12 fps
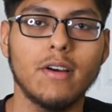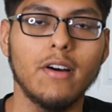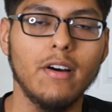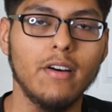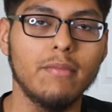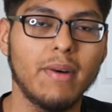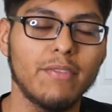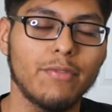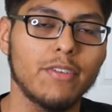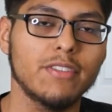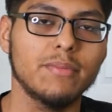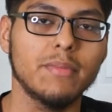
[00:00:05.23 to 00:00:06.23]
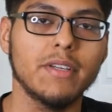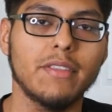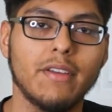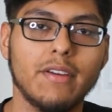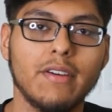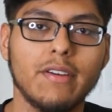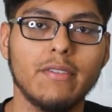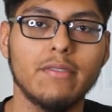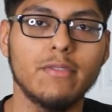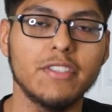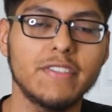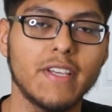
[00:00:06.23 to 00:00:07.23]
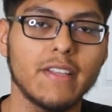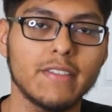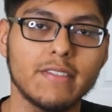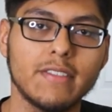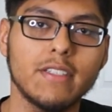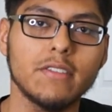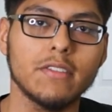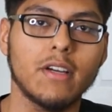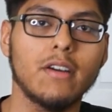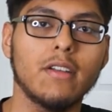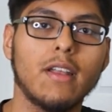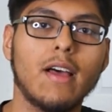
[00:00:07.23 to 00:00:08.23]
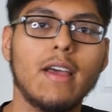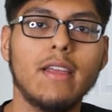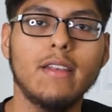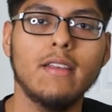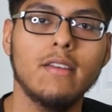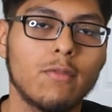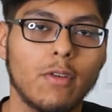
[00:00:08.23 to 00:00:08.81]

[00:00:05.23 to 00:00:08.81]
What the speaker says: of my first month of reselling sneakers online.